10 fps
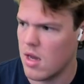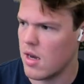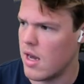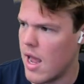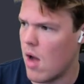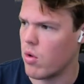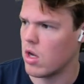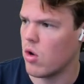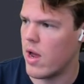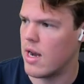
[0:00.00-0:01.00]
Now we're going to
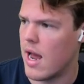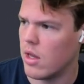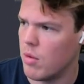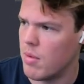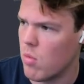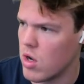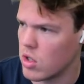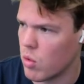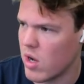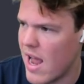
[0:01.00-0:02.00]
go ahead and add a little bit more here. So
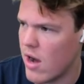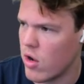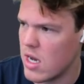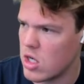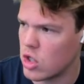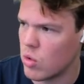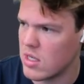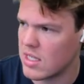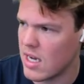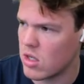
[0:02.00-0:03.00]
we're going to add our industry and
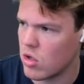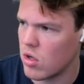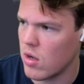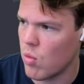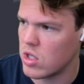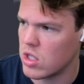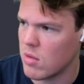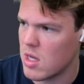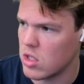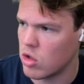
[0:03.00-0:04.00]
sector, which is going to
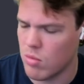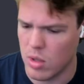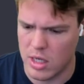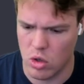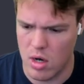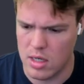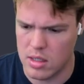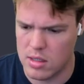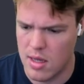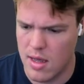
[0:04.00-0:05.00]
be consumer
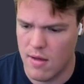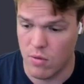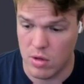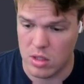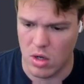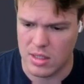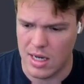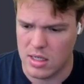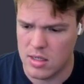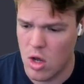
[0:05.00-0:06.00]
electronics for this
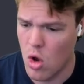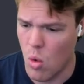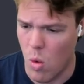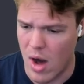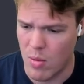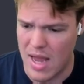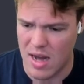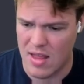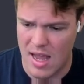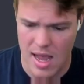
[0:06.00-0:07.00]
context. Why are we adding
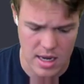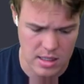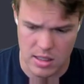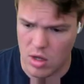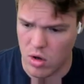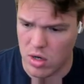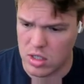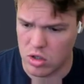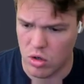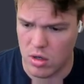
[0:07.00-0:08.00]
that? As there is
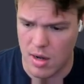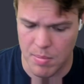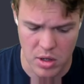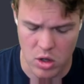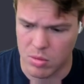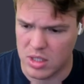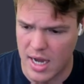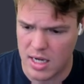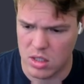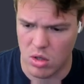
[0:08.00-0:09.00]
certain applicable
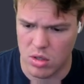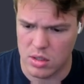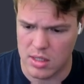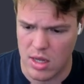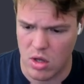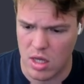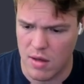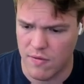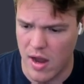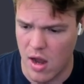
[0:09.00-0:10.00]
tax laws that you can
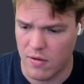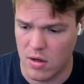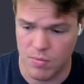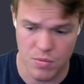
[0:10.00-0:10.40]
give out.